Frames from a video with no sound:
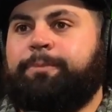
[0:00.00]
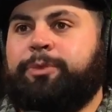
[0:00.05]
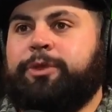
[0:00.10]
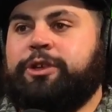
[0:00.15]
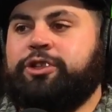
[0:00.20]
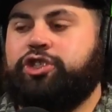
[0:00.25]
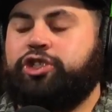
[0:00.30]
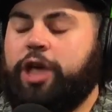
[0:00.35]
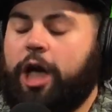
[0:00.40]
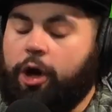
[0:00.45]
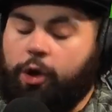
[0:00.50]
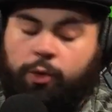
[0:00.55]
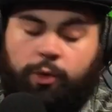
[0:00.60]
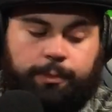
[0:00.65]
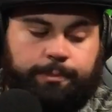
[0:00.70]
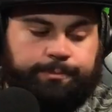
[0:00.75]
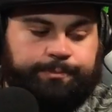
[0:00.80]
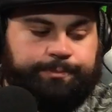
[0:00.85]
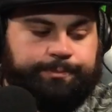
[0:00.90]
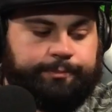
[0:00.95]
So,
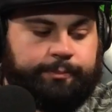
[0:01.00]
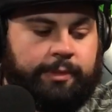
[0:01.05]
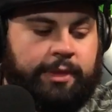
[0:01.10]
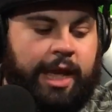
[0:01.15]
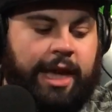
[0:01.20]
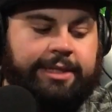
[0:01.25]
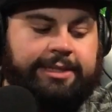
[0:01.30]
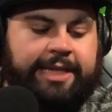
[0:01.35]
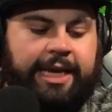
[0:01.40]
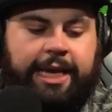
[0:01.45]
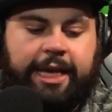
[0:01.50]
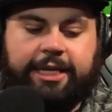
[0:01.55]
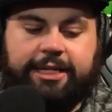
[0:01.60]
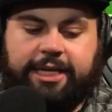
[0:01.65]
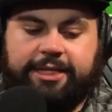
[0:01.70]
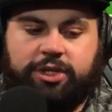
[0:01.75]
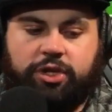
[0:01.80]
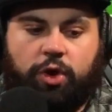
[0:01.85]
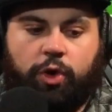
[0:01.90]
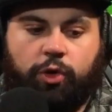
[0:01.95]
not saying it
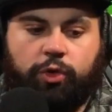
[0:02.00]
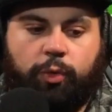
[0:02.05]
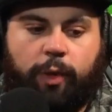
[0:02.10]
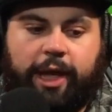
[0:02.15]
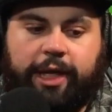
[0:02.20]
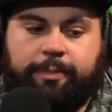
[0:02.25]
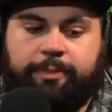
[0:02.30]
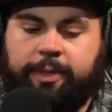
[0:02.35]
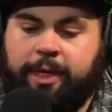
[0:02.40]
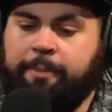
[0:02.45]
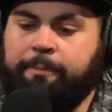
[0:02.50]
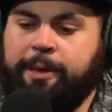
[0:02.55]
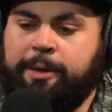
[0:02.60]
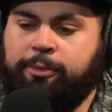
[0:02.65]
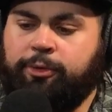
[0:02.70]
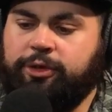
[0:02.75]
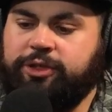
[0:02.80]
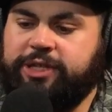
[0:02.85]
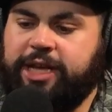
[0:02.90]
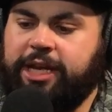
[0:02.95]
doesn't hold weight. That
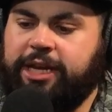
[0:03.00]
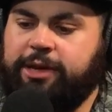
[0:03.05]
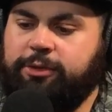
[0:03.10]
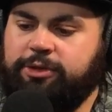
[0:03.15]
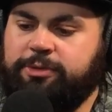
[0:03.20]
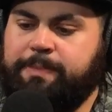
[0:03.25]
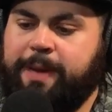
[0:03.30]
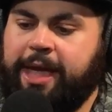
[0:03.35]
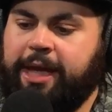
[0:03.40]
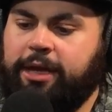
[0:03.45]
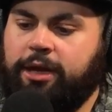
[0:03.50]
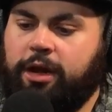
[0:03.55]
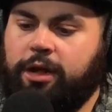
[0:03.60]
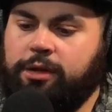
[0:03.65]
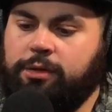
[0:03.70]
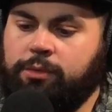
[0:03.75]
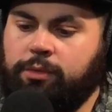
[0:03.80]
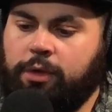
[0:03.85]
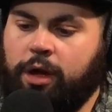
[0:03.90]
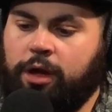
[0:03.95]
people were saying he was banging
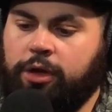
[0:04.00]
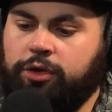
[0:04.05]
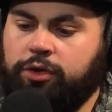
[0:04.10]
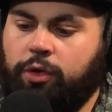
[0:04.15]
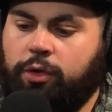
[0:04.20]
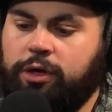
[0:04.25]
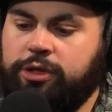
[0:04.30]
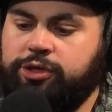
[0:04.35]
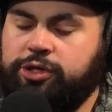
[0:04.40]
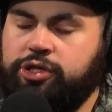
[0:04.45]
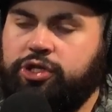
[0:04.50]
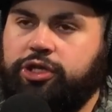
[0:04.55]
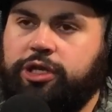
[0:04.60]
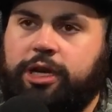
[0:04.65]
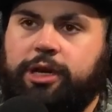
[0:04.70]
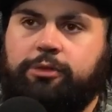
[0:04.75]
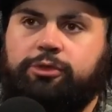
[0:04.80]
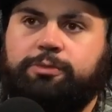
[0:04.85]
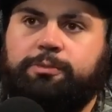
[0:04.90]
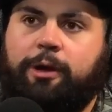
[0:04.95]
on doors and
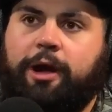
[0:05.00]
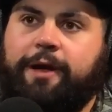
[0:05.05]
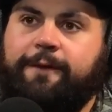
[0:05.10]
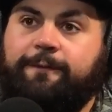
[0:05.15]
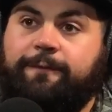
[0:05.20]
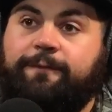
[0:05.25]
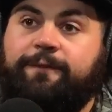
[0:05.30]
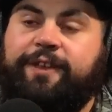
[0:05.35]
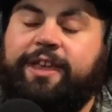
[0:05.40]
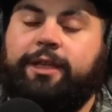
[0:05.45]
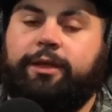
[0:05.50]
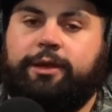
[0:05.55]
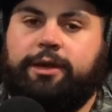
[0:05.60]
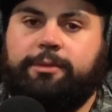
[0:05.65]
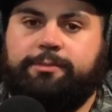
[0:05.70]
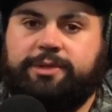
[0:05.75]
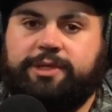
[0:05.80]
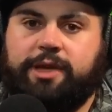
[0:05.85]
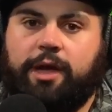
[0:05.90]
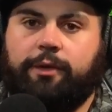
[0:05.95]
shit. He was probably feeling
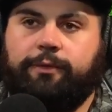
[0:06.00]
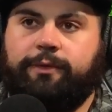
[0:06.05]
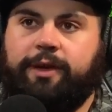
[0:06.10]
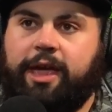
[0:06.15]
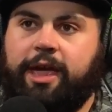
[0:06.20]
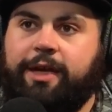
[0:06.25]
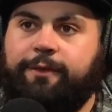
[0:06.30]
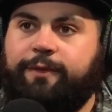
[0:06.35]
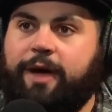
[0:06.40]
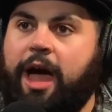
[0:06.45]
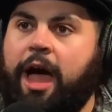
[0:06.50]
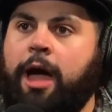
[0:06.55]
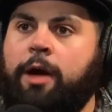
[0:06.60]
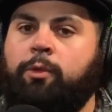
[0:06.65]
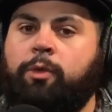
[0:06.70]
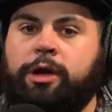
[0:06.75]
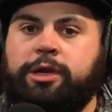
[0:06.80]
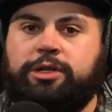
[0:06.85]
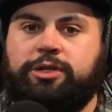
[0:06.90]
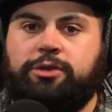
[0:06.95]
himself, okay? If I
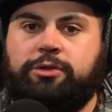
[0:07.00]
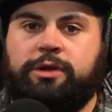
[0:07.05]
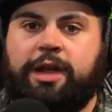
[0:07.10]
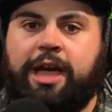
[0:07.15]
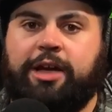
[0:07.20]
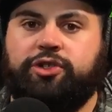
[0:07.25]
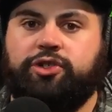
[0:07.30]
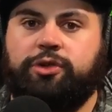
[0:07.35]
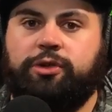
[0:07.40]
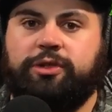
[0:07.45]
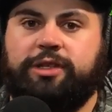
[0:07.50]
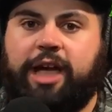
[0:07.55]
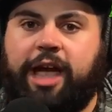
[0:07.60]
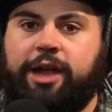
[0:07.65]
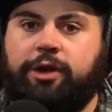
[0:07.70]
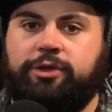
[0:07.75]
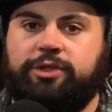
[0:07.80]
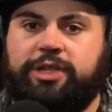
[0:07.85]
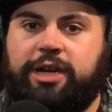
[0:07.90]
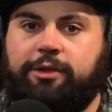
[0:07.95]
won 2 national
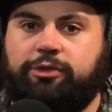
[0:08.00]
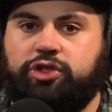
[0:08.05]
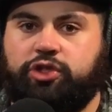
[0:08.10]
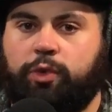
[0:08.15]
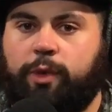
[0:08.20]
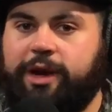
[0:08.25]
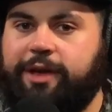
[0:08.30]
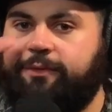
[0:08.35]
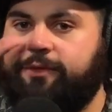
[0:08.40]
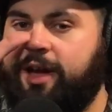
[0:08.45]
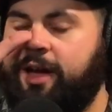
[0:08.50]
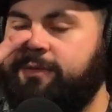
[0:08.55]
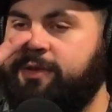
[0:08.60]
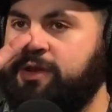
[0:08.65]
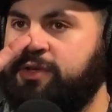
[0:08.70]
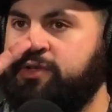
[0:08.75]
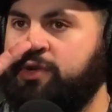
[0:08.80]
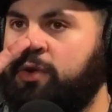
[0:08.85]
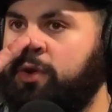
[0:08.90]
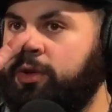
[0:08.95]
titles and I was 25
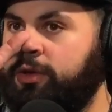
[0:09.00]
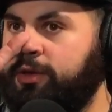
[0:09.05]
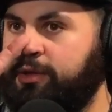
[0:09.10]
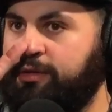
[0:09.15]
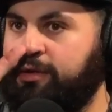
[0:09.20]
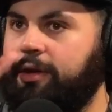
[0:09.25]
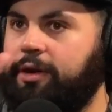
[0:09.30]
years old,